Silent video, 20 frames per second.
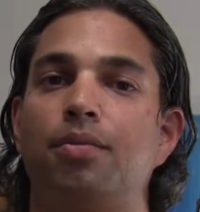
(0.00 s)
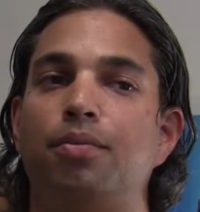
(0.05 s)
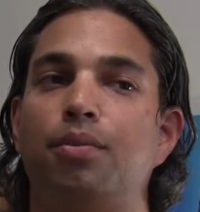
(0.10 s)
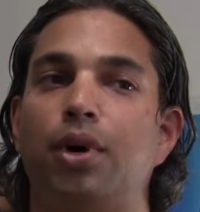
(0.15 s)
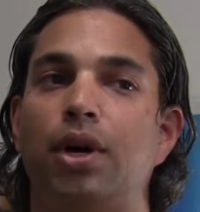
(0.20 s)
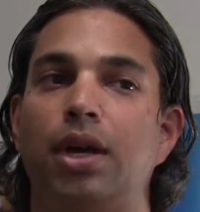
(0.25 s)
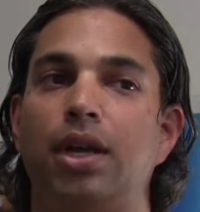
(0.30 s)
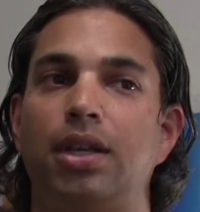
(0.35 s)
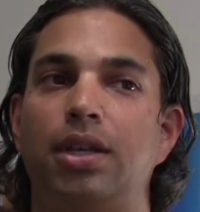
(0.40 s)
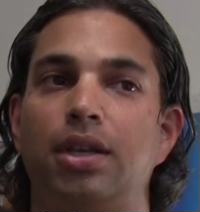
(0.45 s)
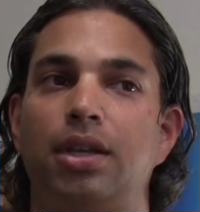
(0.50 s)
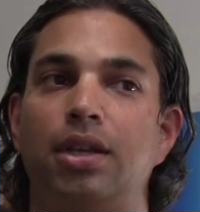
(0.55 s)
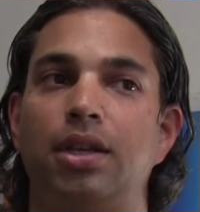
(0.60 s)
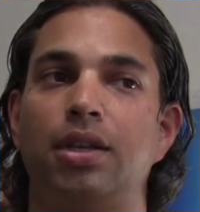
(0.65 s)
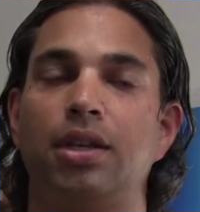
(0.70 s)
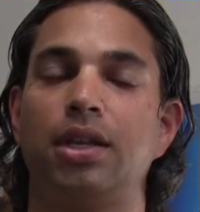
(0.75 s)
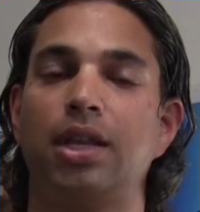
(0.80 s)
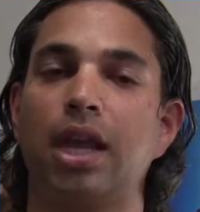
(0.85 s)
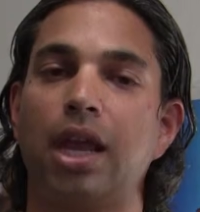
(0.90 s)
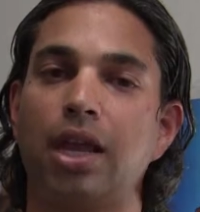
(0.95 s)
but
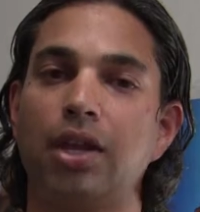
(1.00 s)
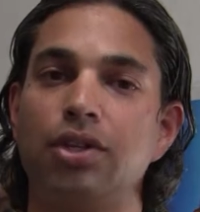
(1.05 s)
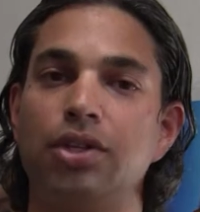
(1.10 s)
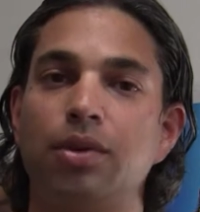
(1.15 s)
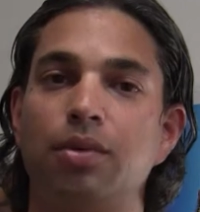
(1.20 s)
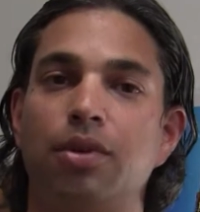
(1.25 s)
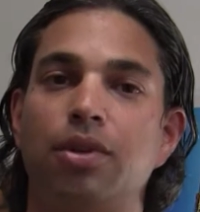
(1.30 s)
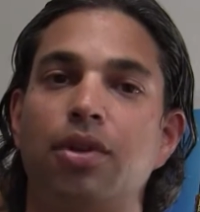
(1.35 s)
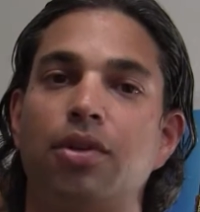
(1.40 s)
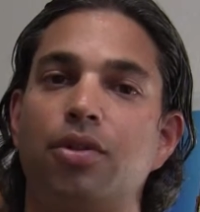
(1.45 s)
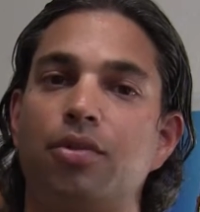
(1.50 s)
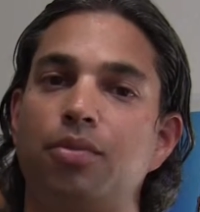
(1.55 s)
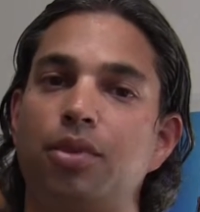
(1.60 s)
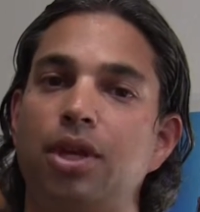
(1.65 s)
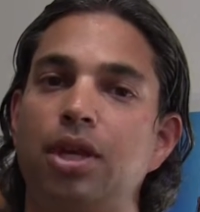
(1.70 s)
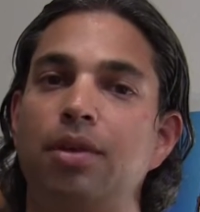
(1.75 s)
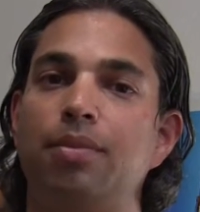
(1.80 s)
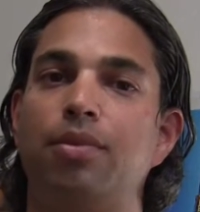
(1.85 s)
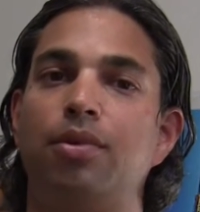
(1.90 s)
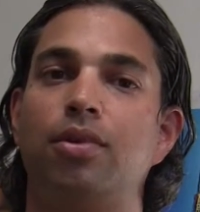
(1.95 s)
engaging with other
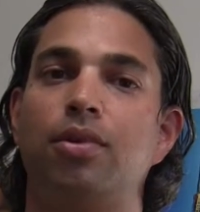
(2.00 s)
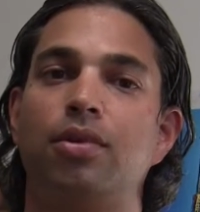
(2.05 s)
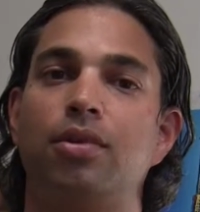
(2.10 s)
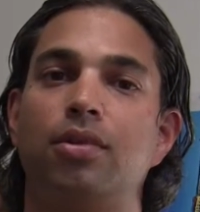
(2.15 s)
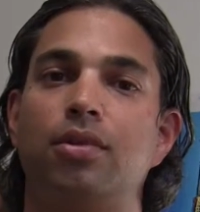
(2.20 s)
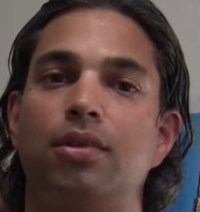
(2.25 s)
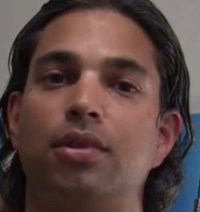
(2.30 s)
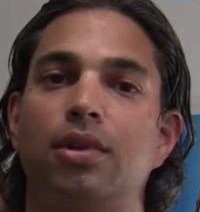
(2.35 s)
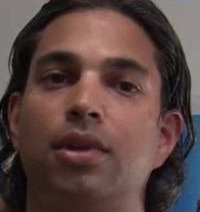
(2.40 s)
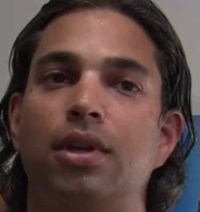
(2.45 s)
people